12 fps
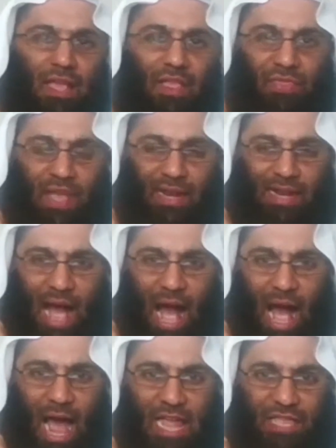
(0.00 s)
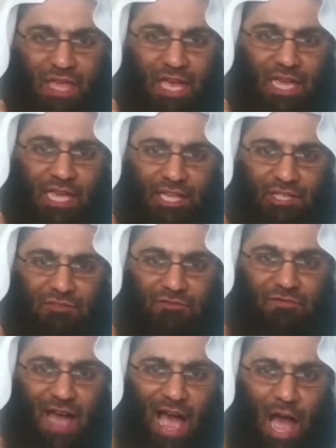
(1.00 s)
then either his
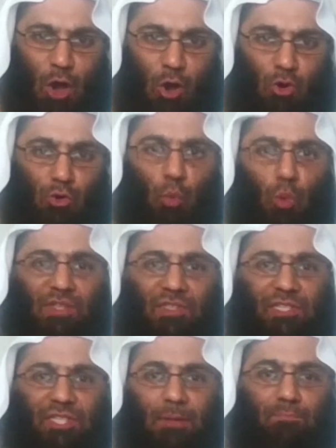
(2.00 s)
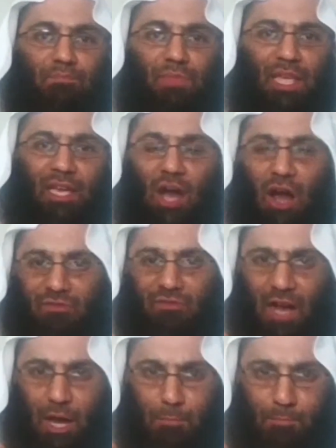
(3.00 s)
vow was something
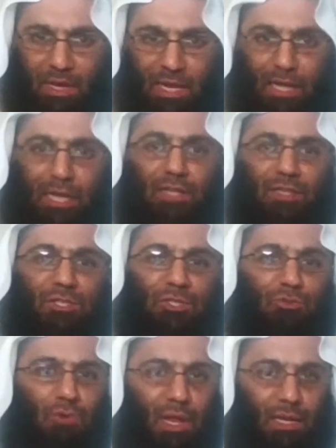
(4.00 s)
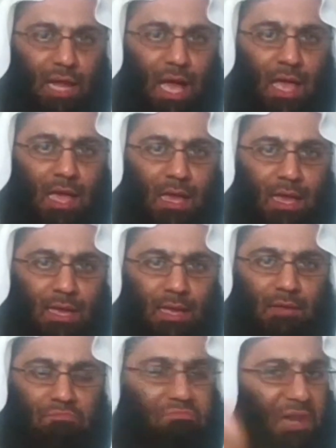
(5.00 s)
of obedience to Allah,
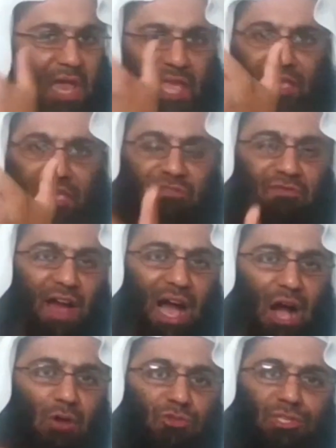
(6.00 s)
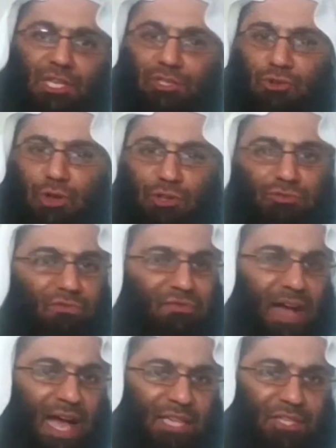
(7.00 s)
like he vows he's going to
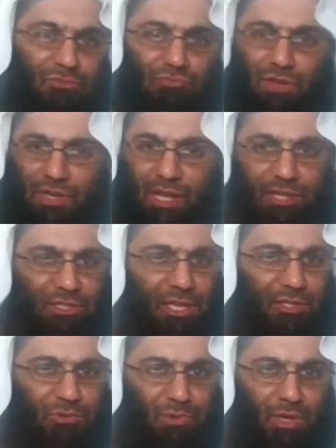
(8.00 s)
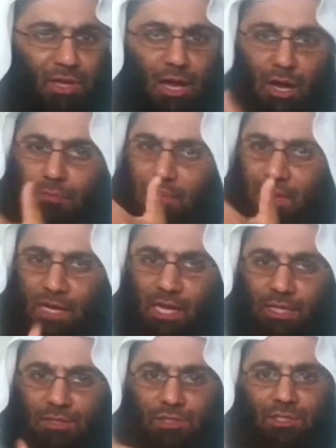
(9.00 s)
fast 3 days next week,
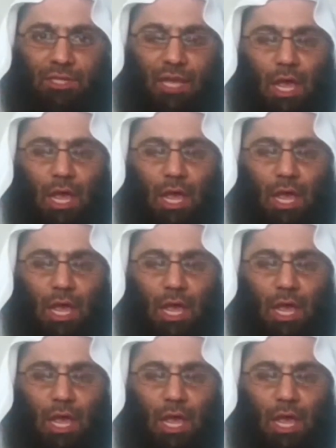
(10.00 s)
obedience,